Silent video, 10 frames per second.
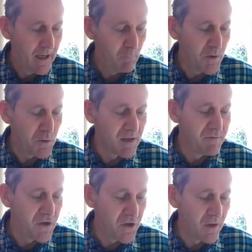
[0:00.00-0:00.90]
which was a
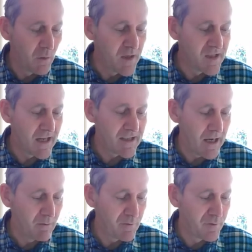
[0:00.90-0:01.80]
vision that we set
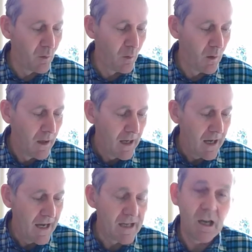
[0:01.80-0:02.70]
out for
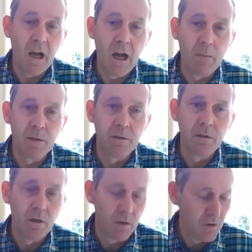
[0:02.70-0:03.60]
a
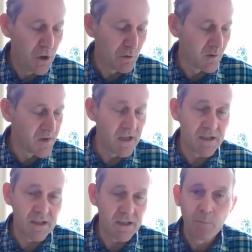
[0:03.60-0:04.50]
carbon neutral
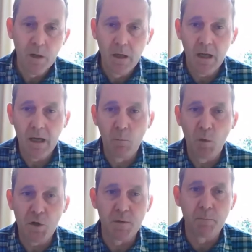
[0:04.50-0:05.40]
city,
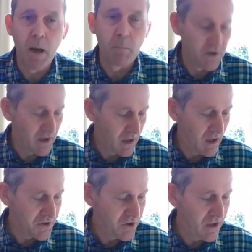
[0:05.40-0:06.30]
which was published
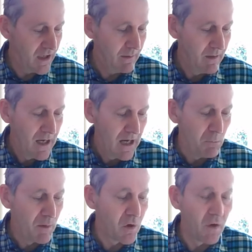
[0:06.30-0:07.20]
last year,
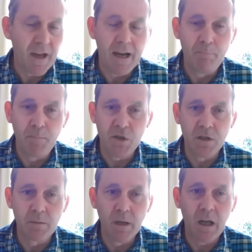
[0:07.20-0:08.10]
and we've got that
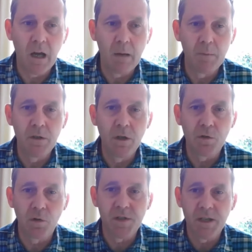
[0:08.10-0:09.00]
ambition to be a carbon
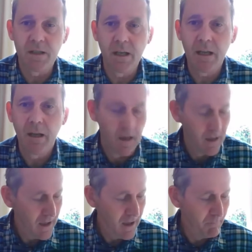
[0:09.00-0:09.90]
neutral city
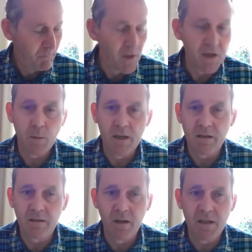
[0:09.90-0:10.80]
by
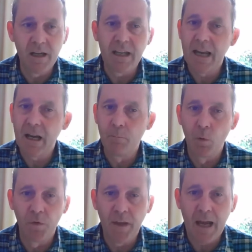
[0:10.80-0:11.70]
2030. And again, I'm
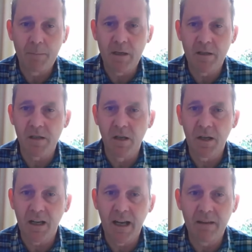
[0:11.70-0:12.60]
more than happy to
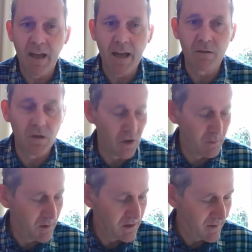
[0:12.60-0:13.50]
circulate that
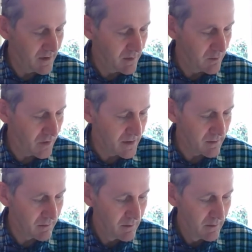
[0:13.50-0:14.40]
document if there's interest.